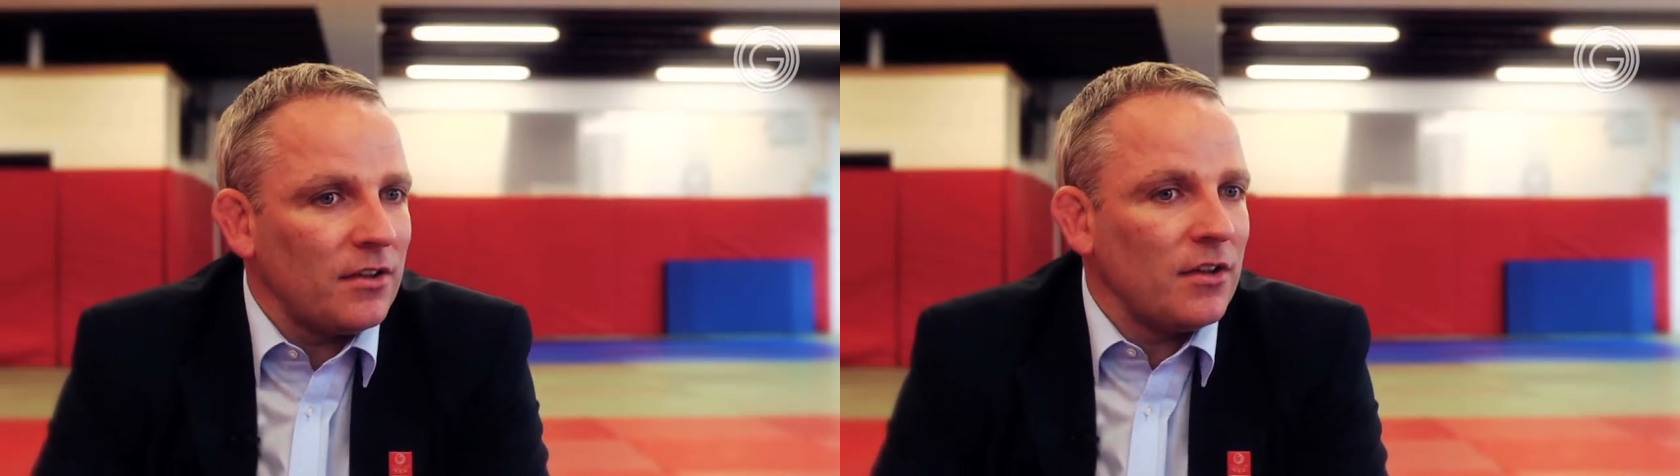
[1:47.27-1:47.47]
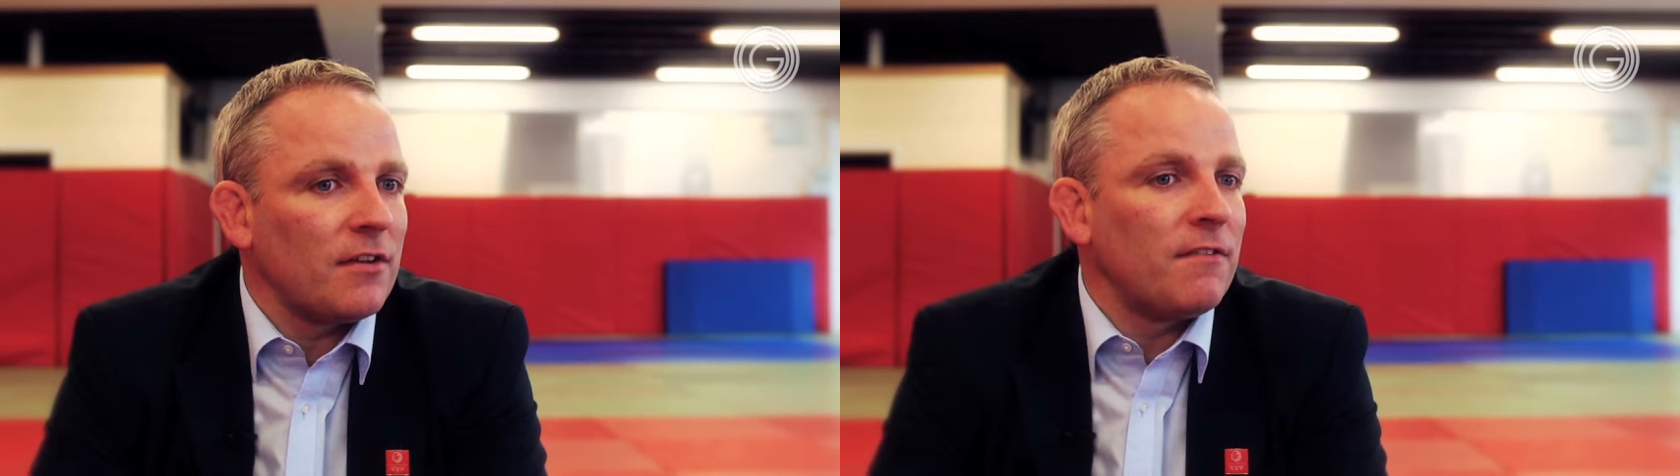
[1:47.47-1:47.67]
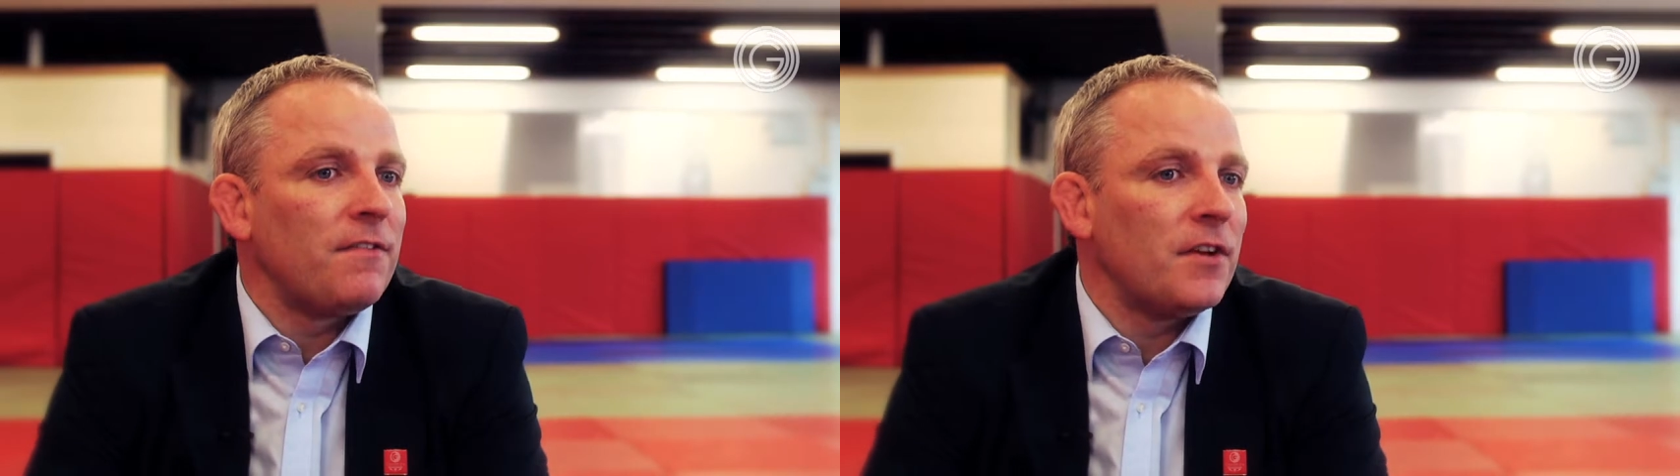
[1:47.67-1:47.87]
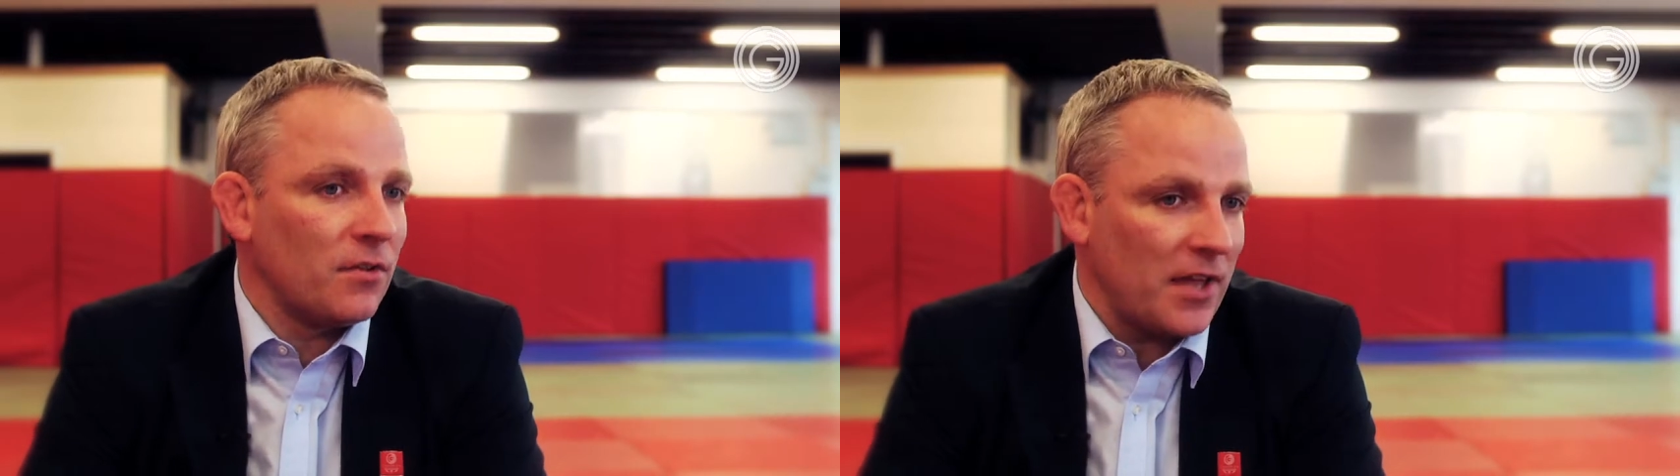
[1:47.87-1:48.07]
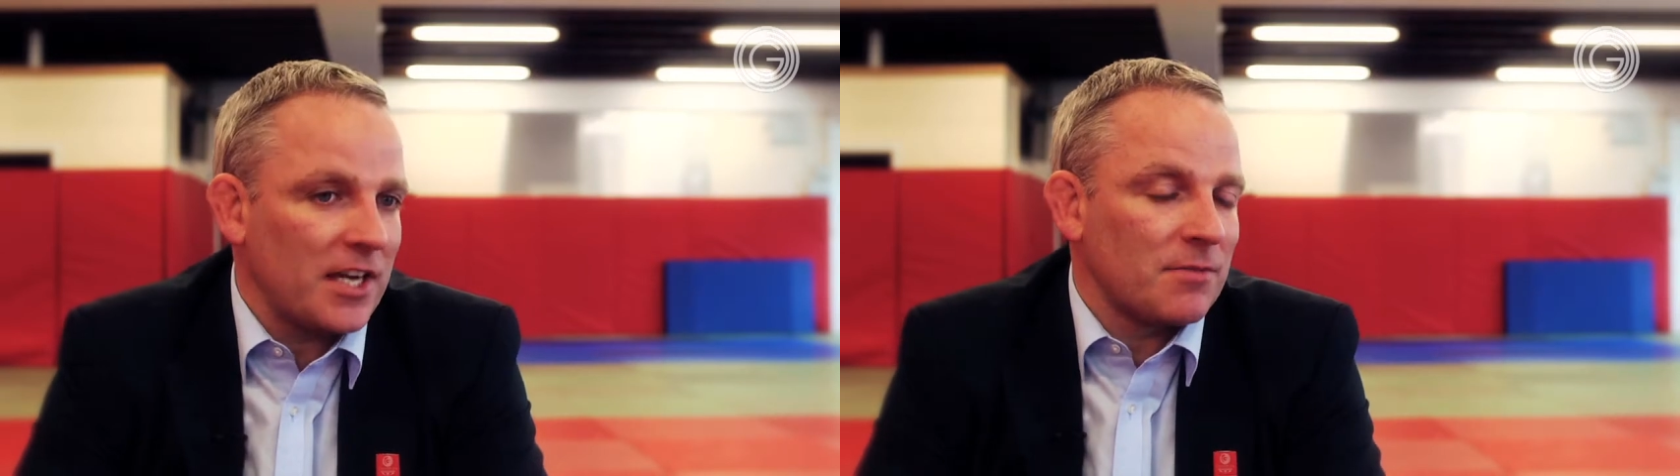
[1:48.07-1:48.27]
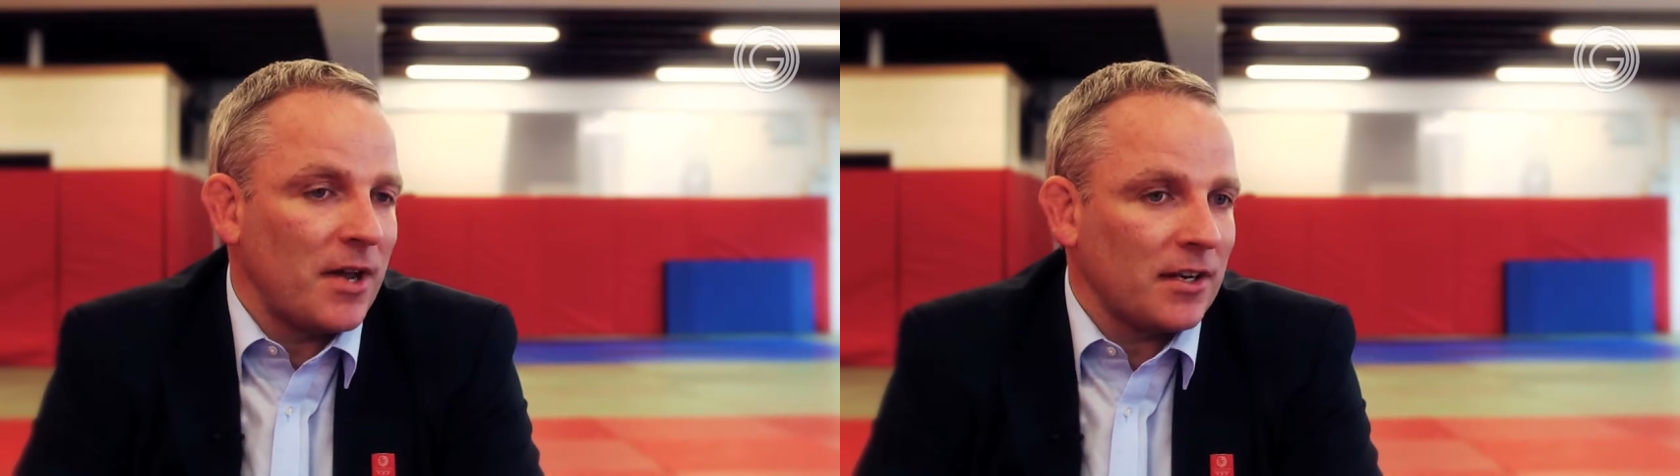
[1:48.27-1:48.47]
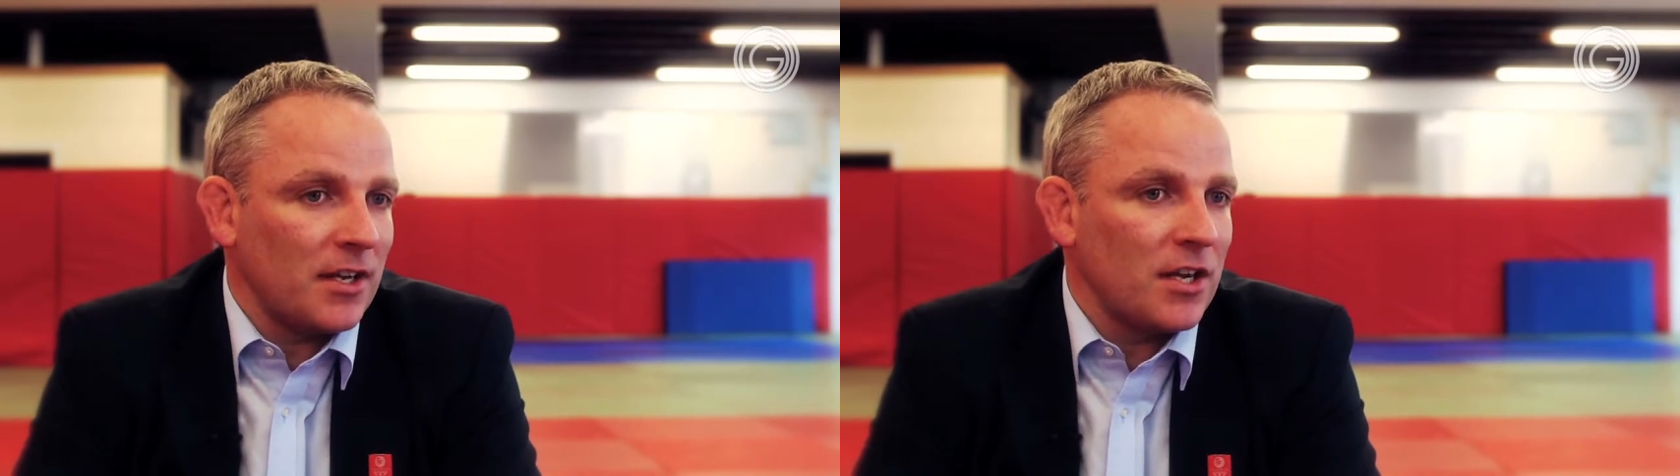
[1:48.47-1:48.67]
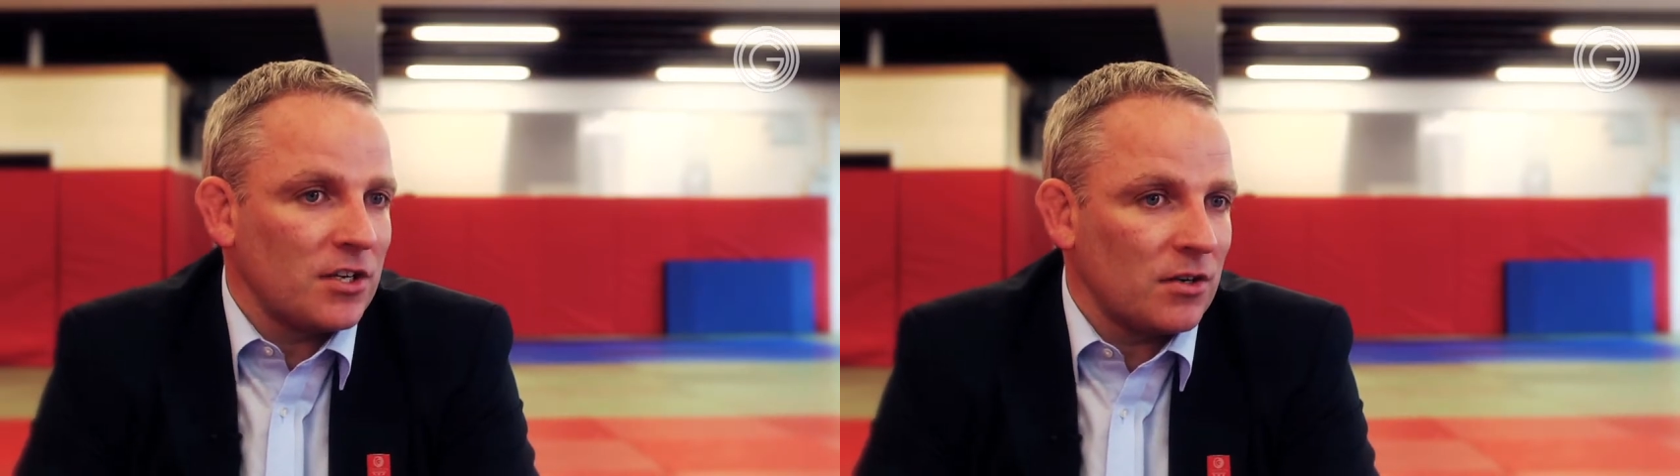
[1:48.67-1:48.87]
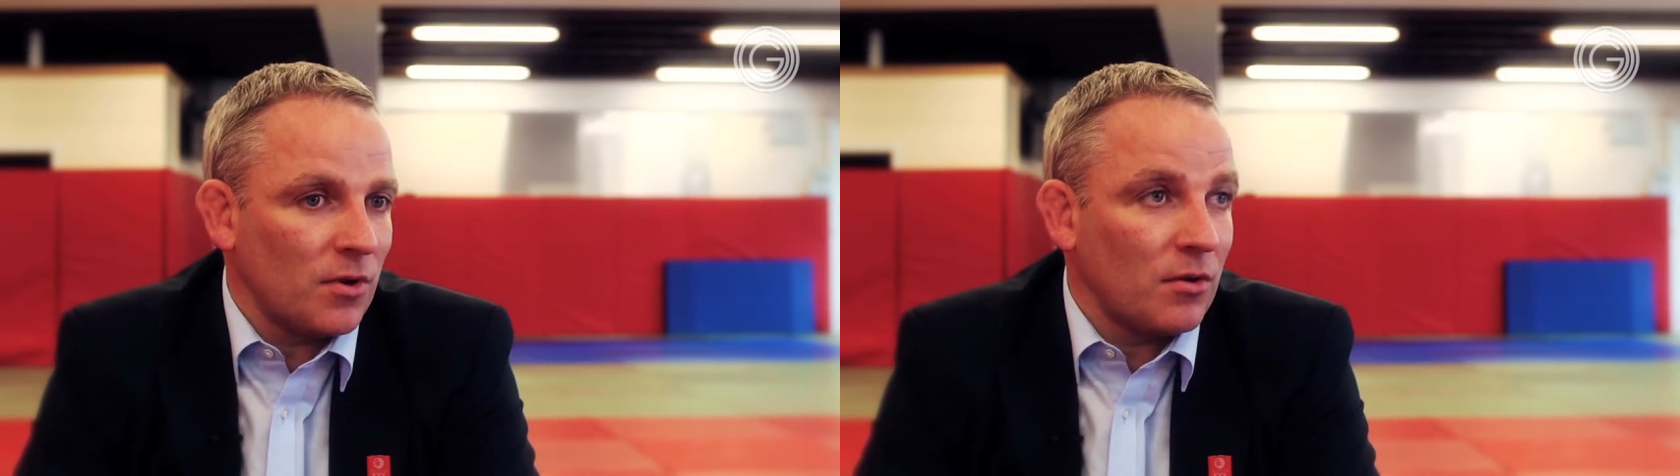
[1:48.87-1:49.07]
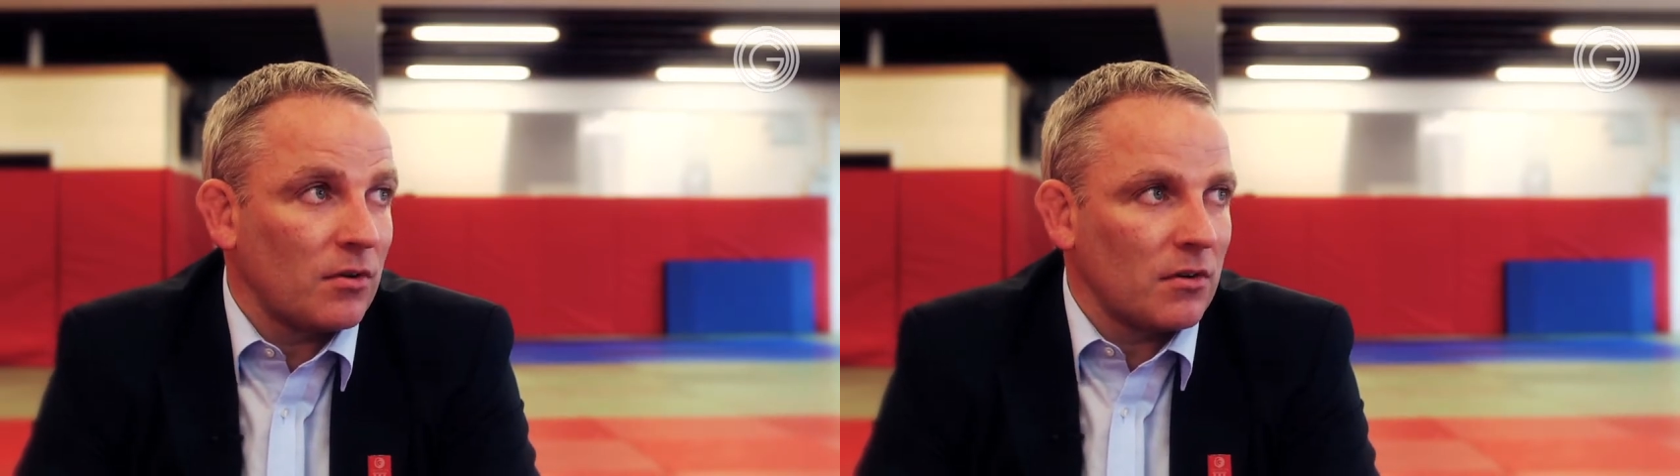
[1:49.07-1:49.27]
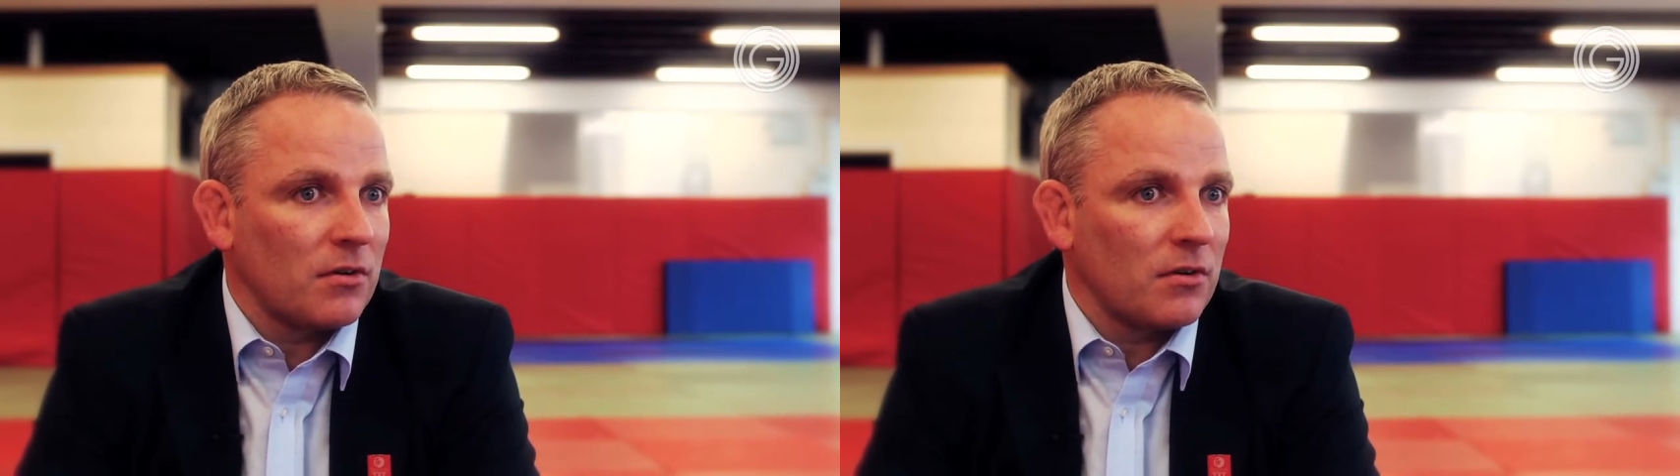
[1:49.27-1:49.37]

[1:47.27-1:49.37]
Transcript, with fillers: you can feel the expectation, well,